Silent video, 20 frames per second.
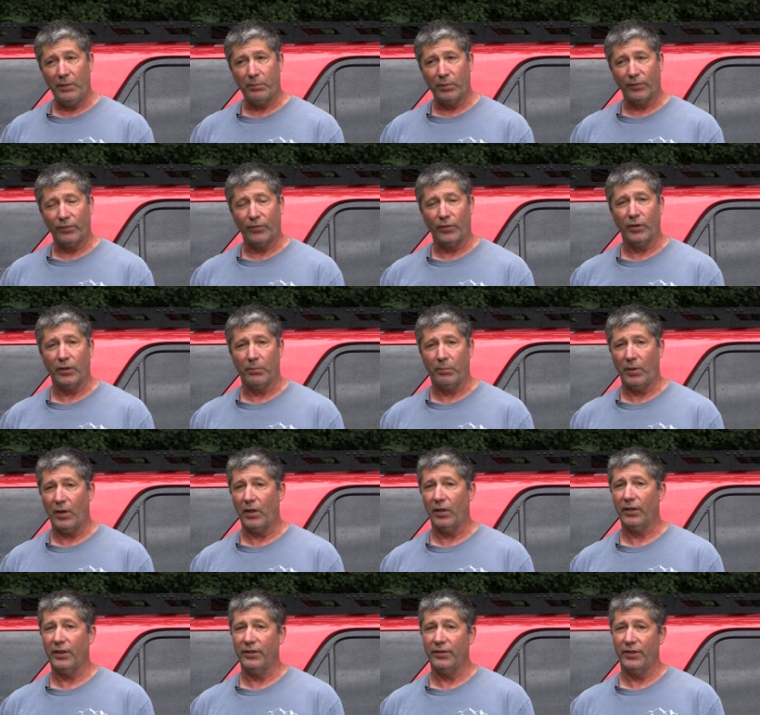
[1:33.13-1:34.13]
prefer to
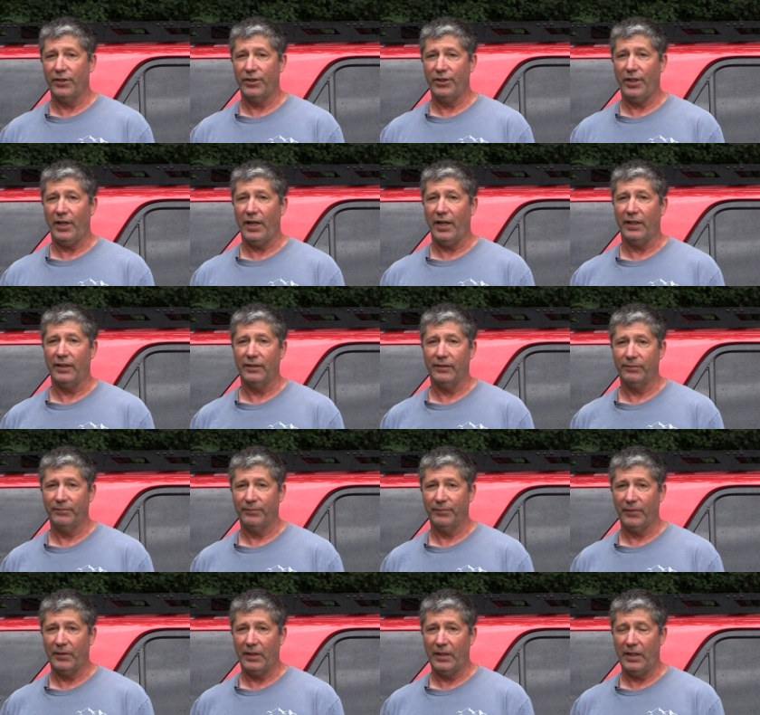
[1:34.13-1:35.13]
park in the shade,
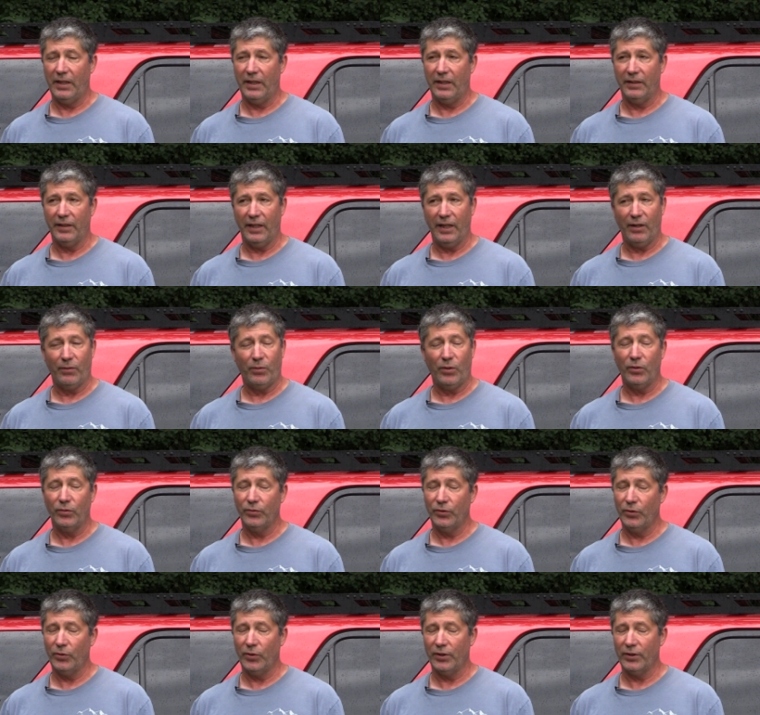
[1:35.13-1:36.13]
and that
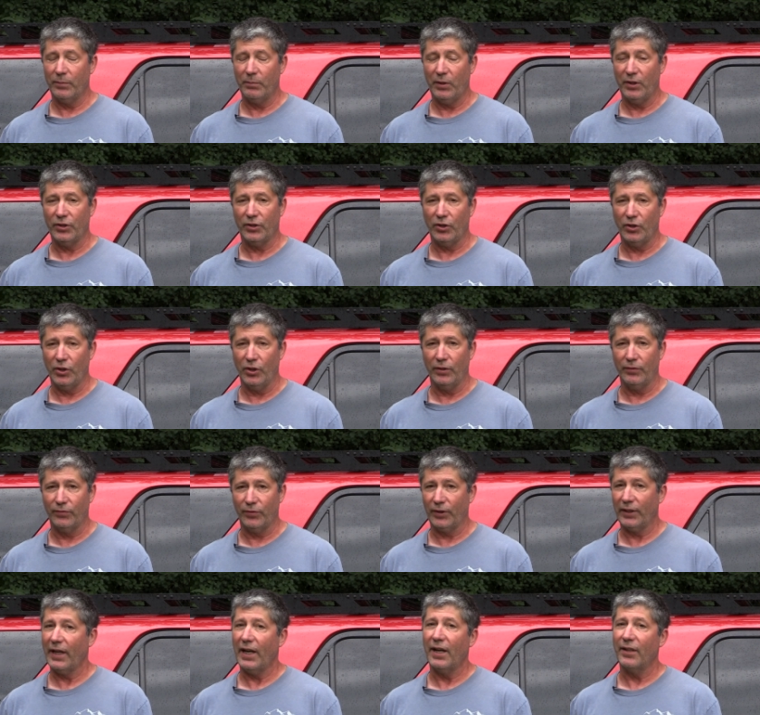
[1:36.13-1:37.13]
won't do us much good
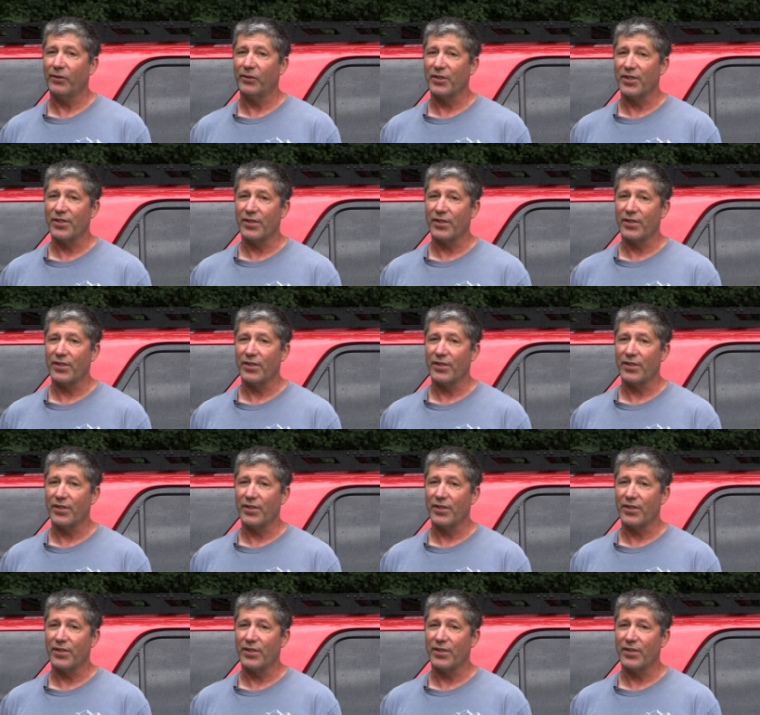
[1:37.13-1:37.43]
for gathering